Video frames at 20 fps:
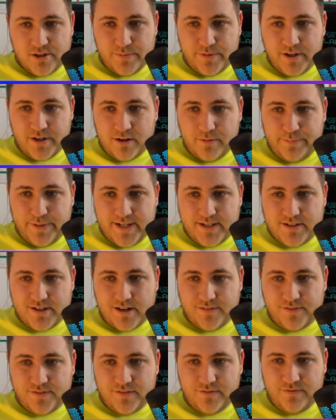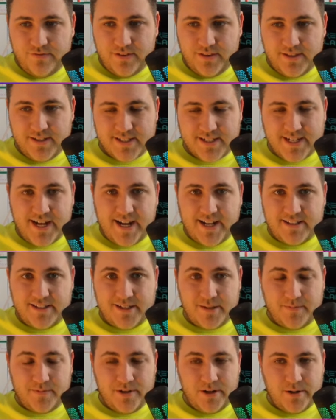are based off of this
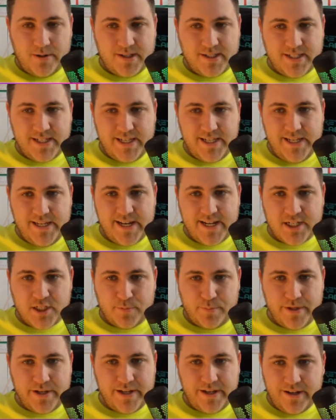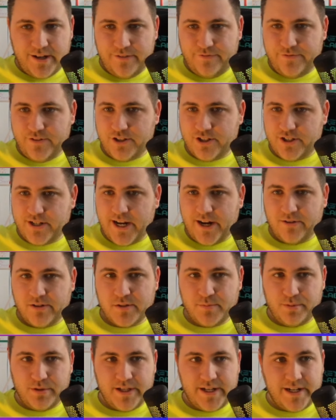concept known as EHP, efficient hours
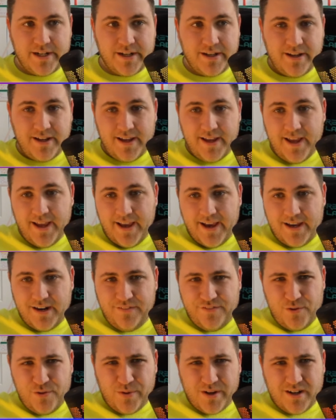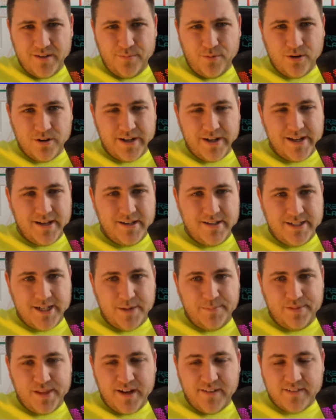played. And if you want a more
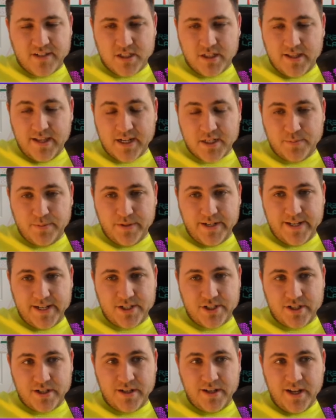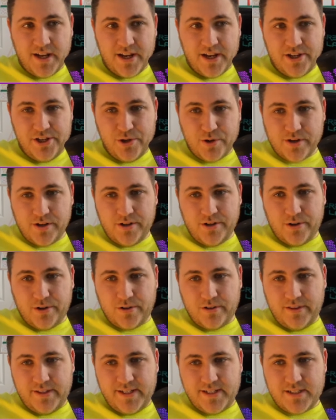in-depth explanation, you can go
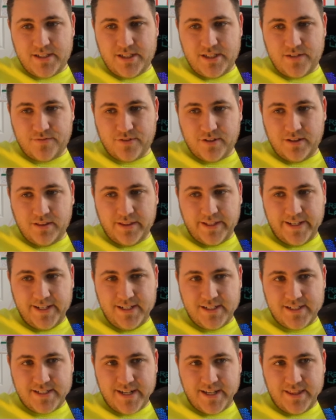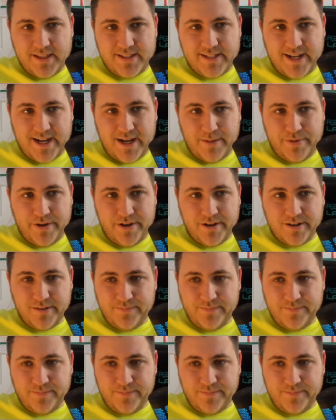to these different links on the top here,